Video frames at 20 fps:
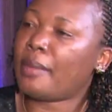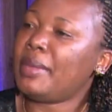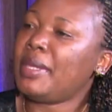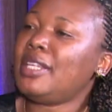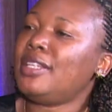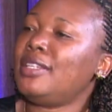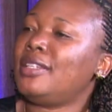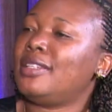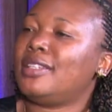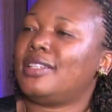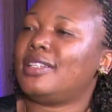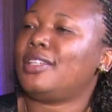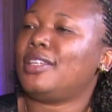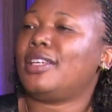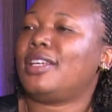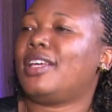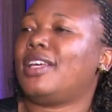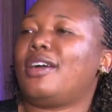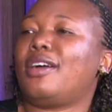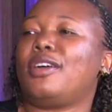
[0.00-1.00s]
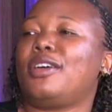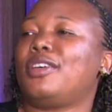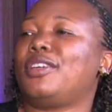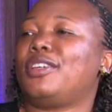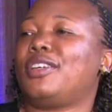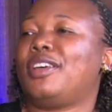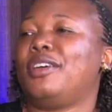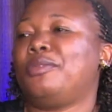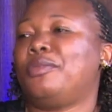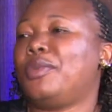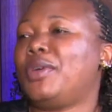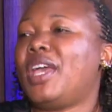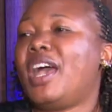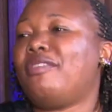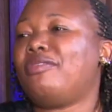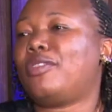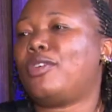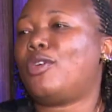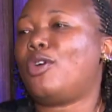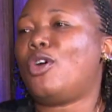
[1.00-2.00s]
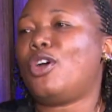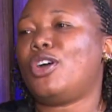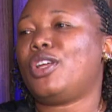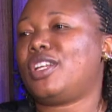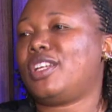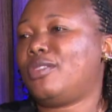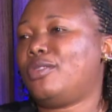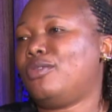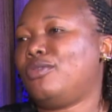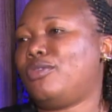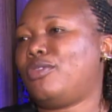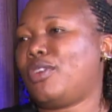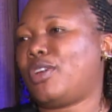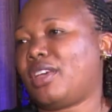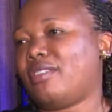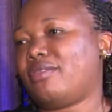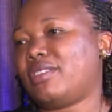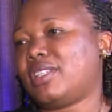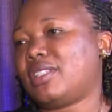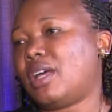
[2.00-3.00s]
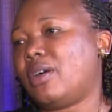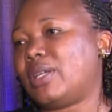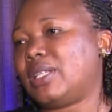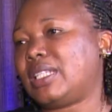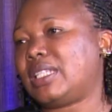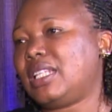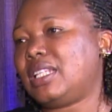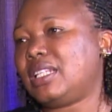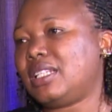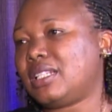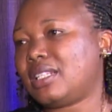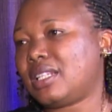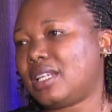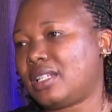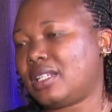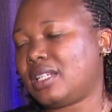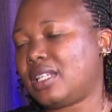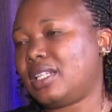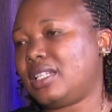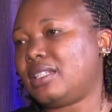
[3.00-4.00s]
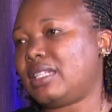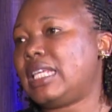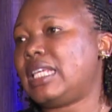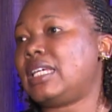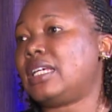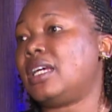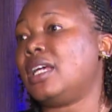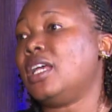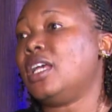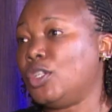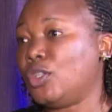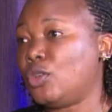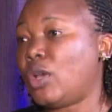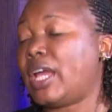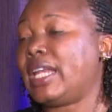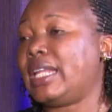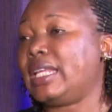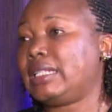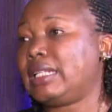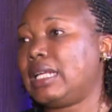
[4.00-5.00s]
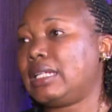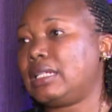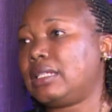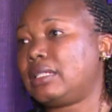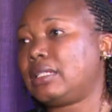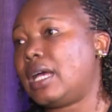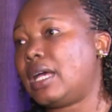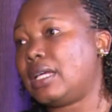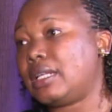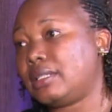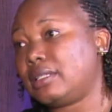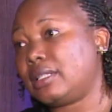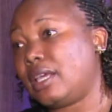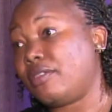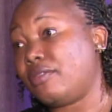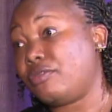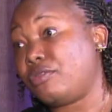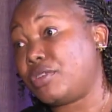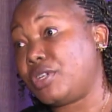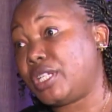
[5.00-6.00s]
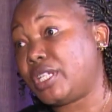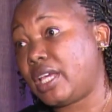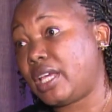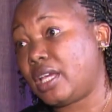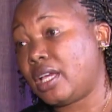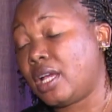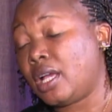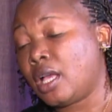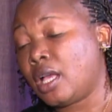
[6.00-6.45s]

I mean, we have God who forgave us our sins, and He's here to understand this us every day.